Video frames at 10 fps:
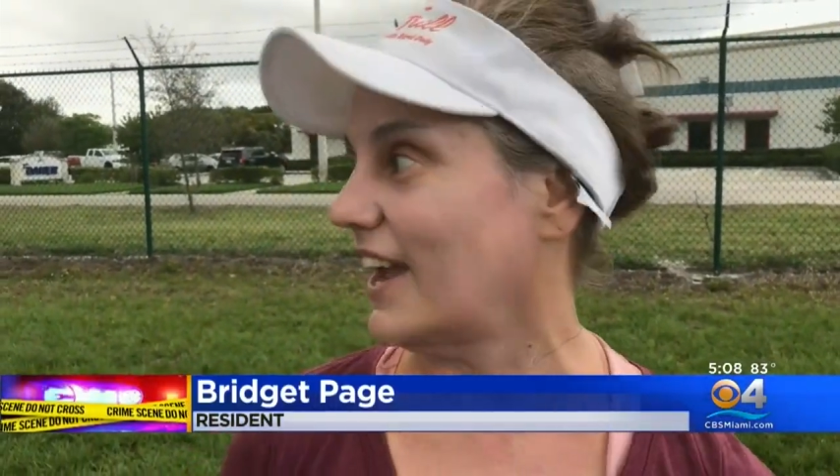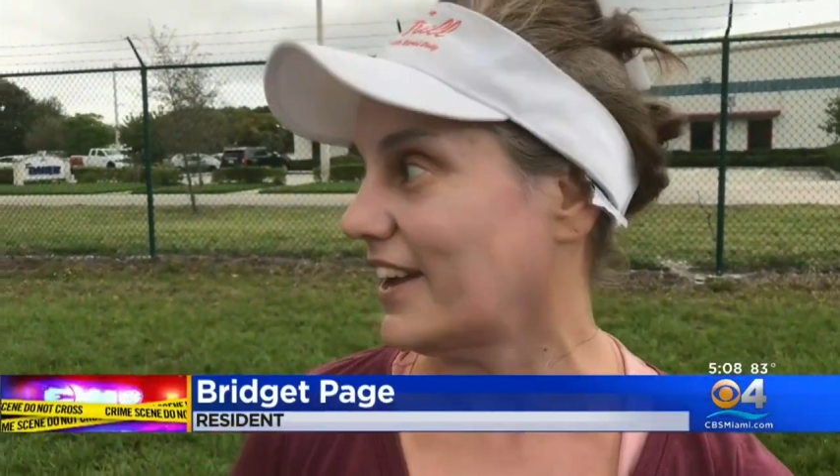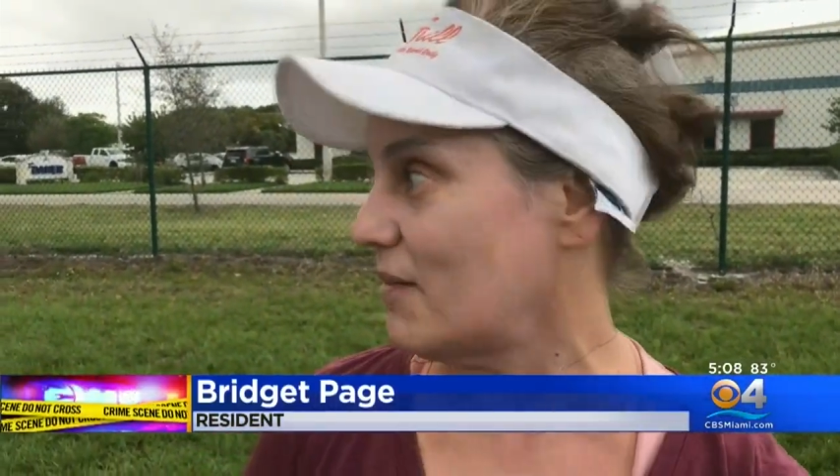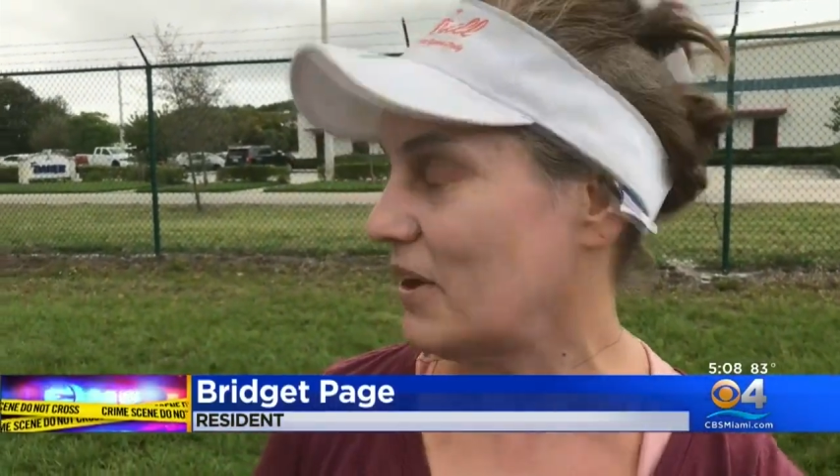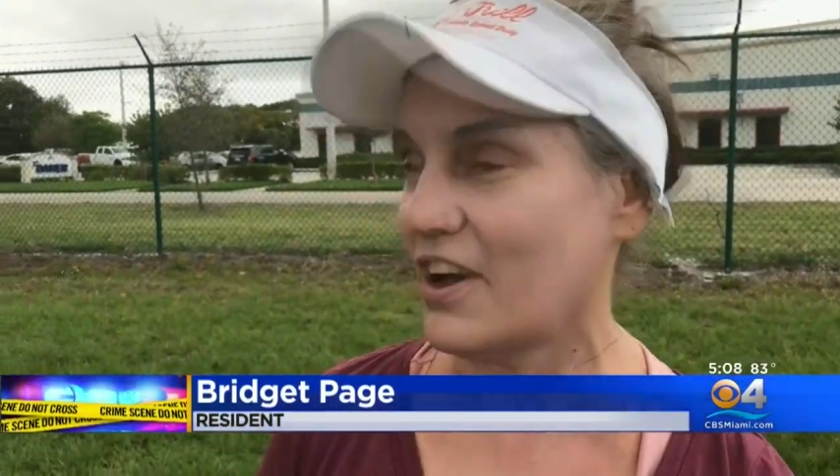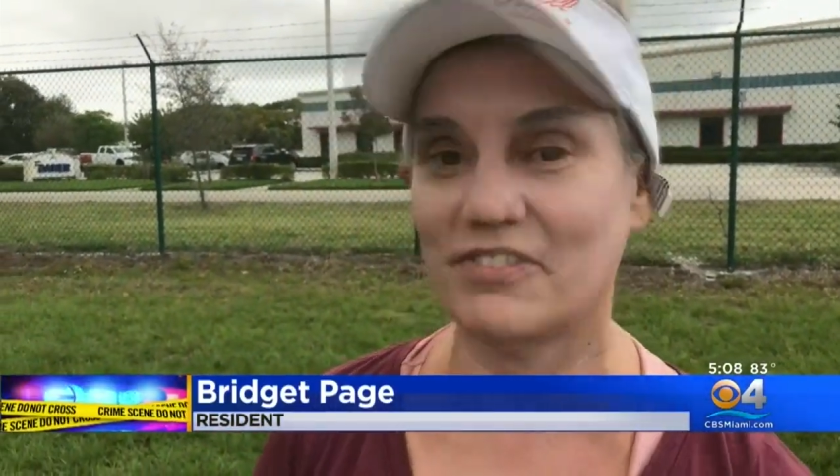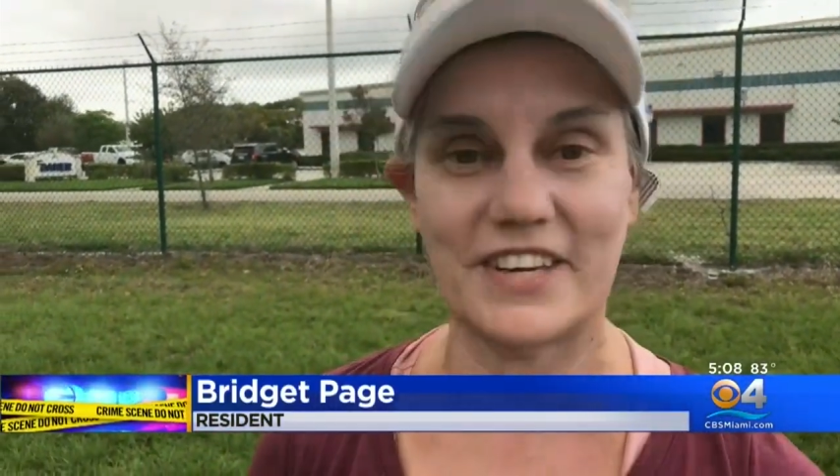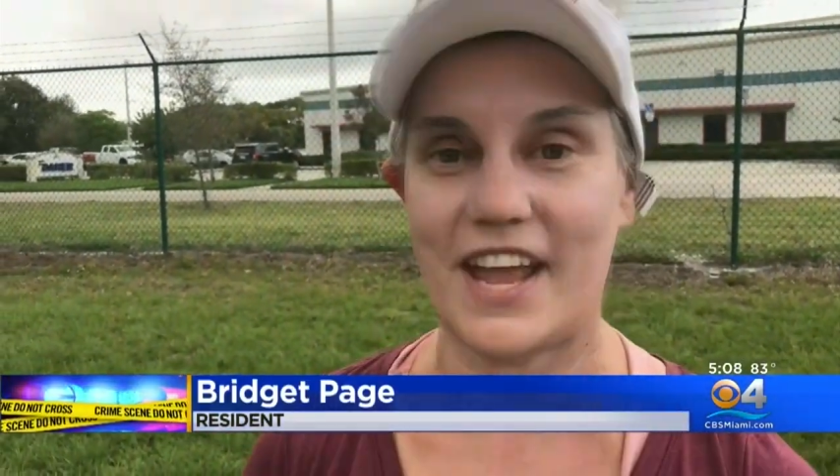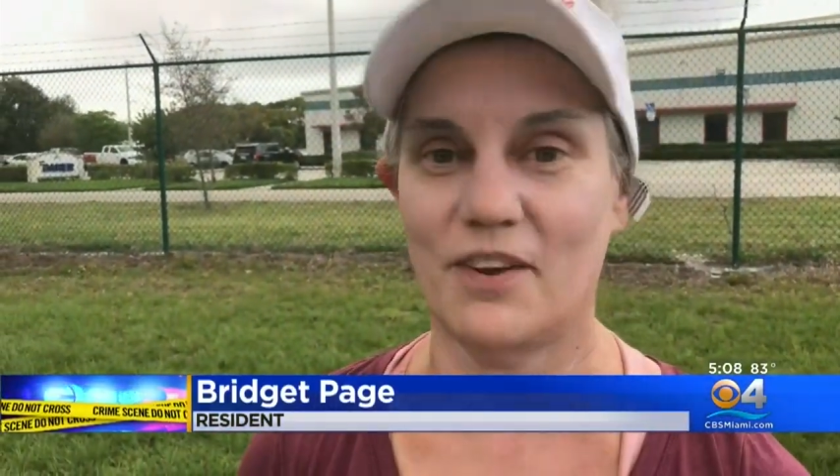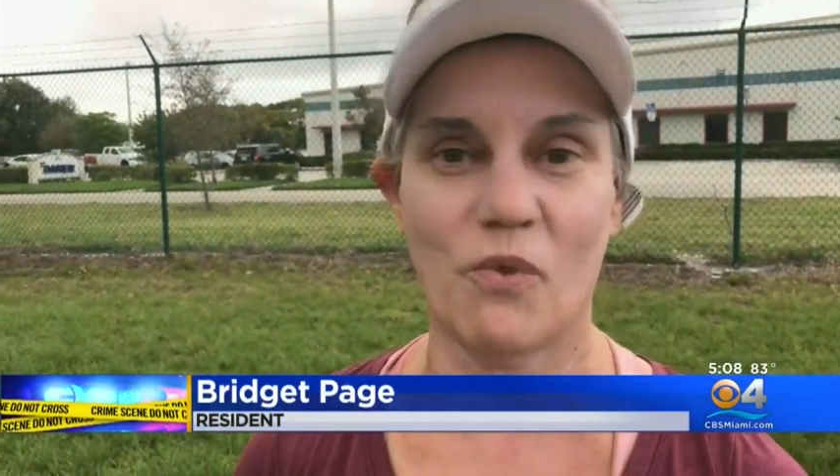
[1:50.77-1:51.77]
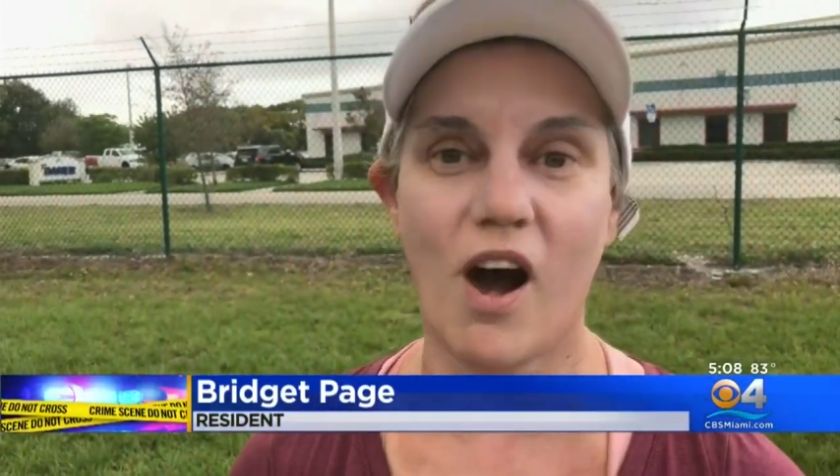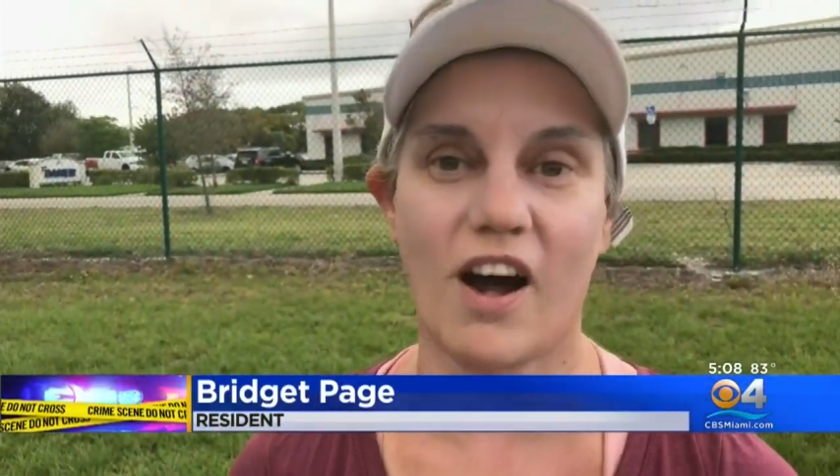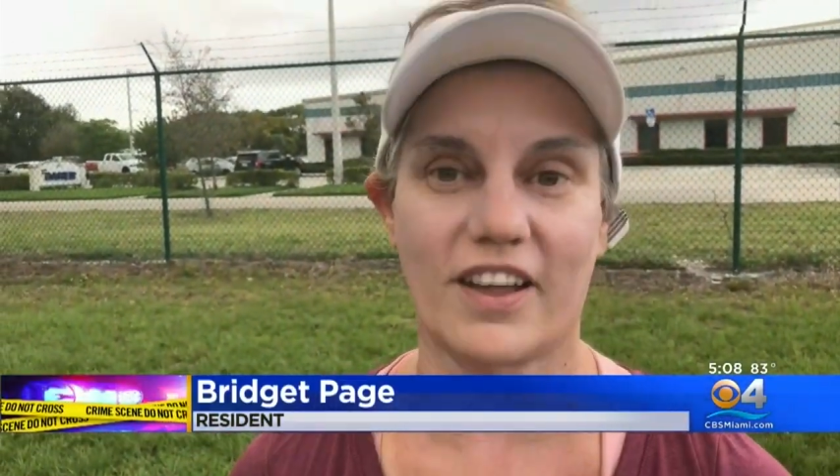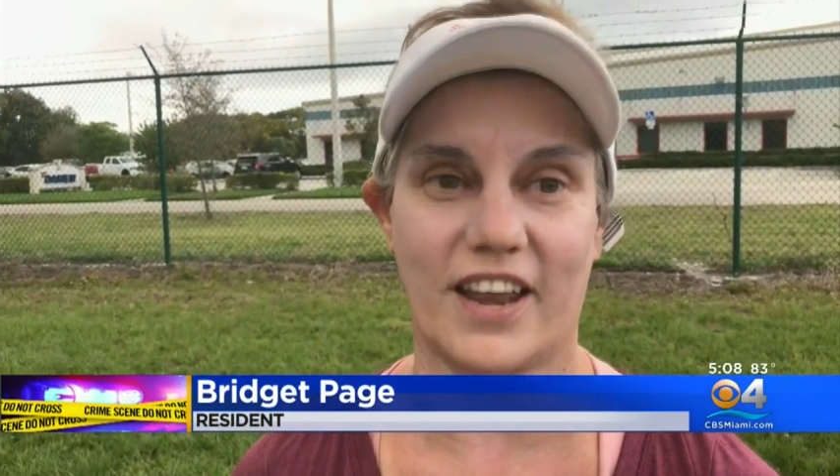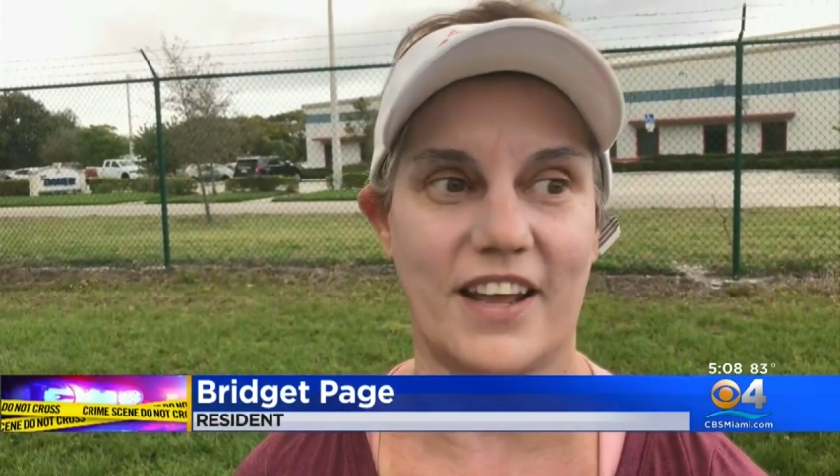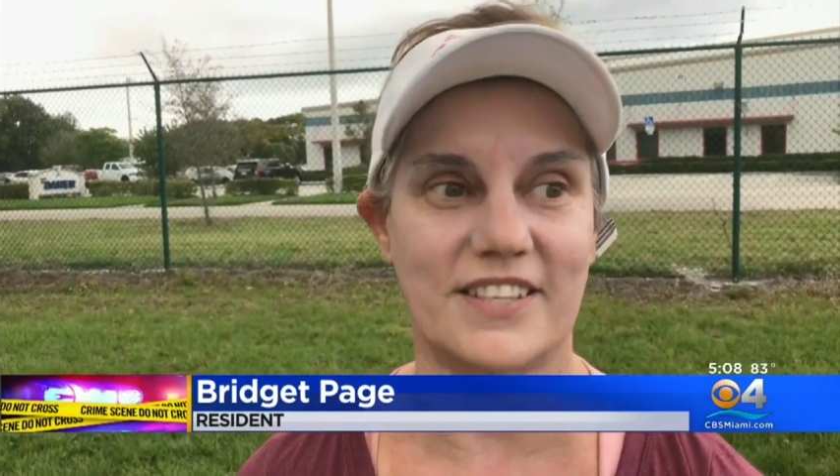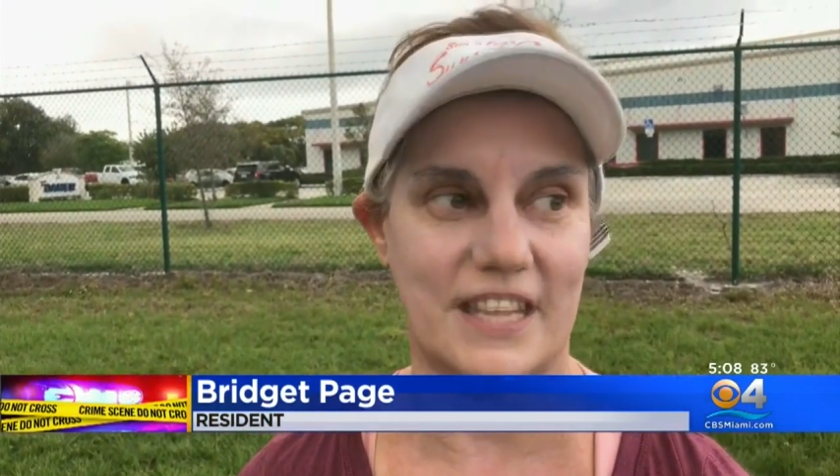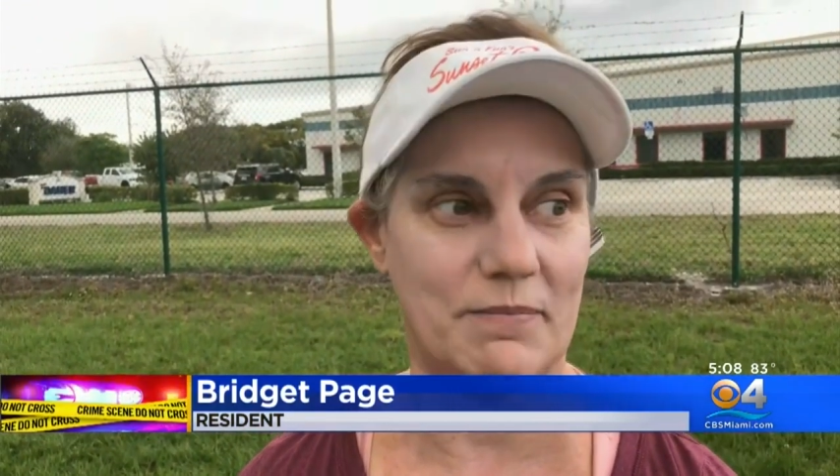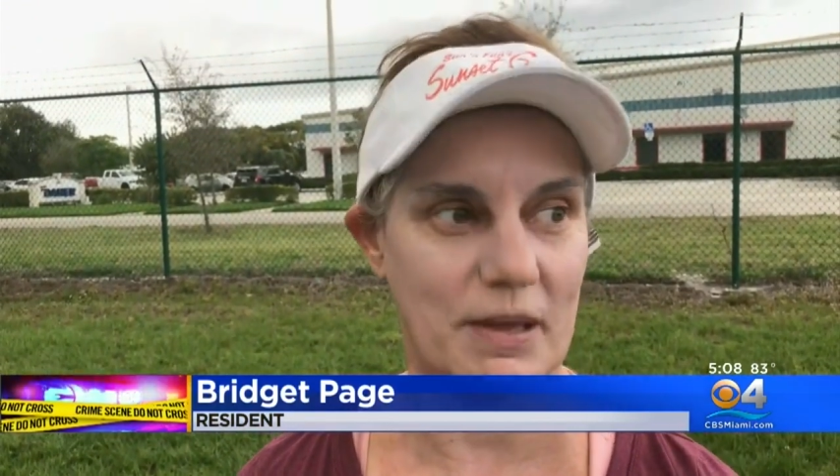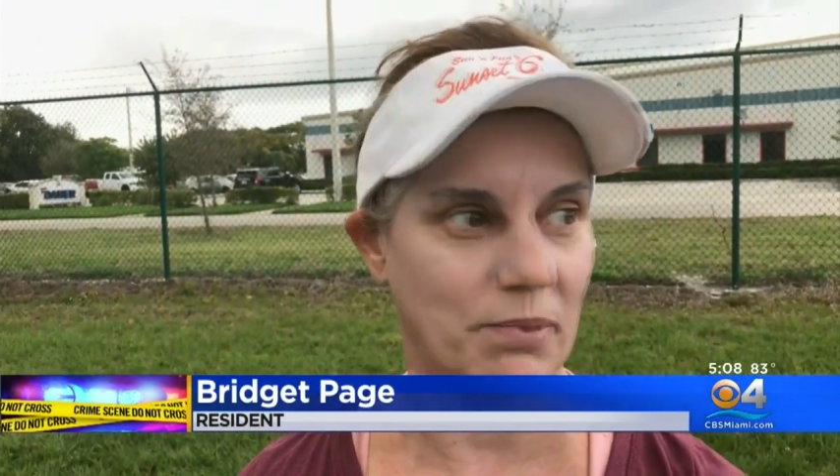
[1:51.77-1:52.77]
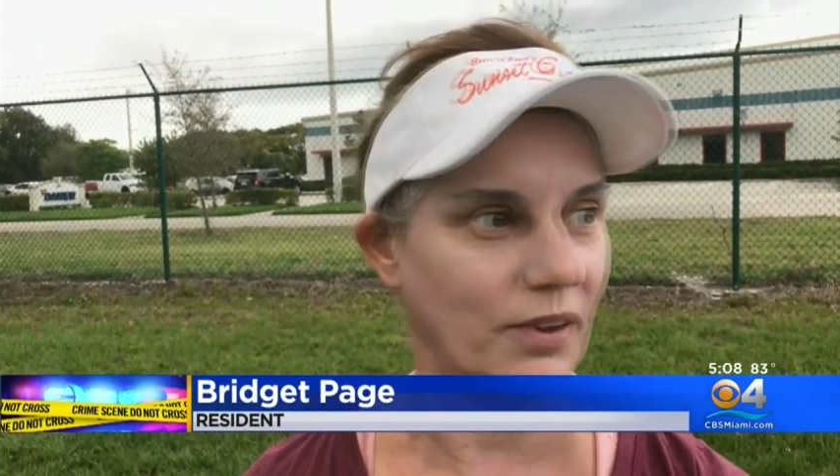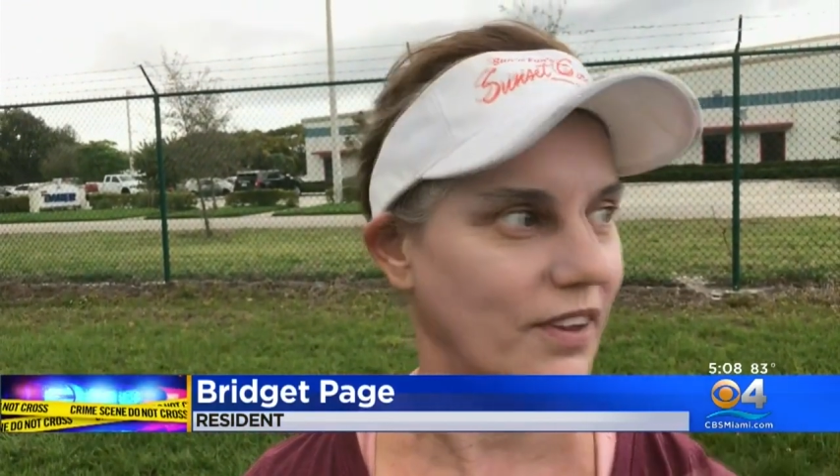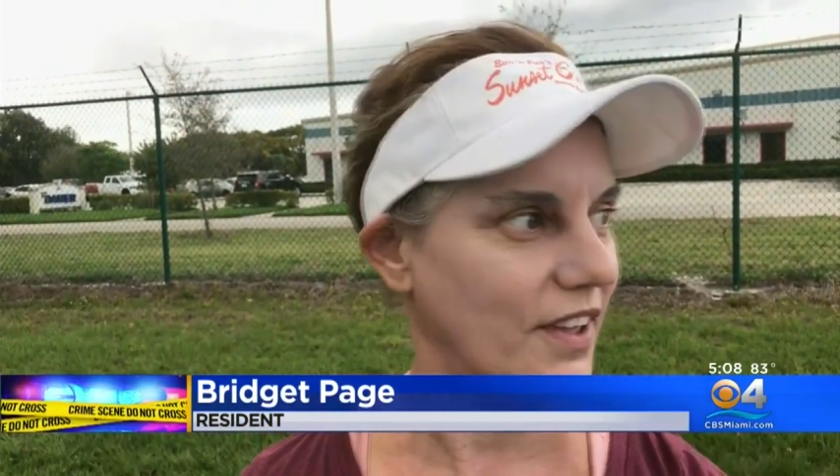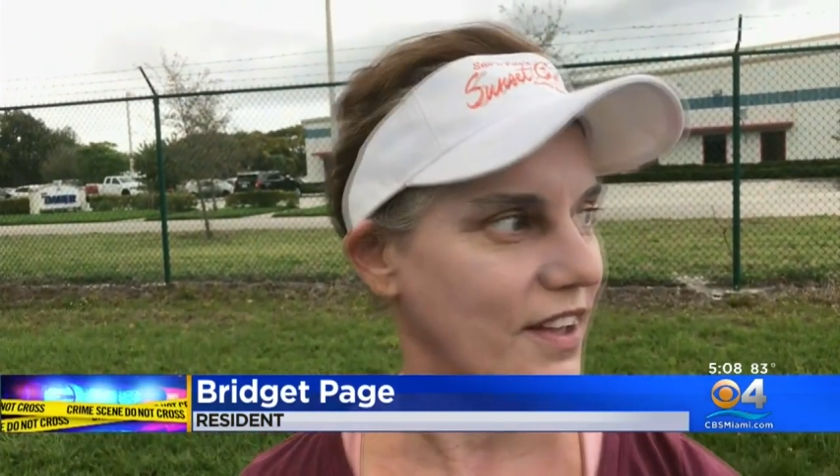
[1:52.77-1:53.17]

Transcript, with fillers: I come here every day and walk, and I see people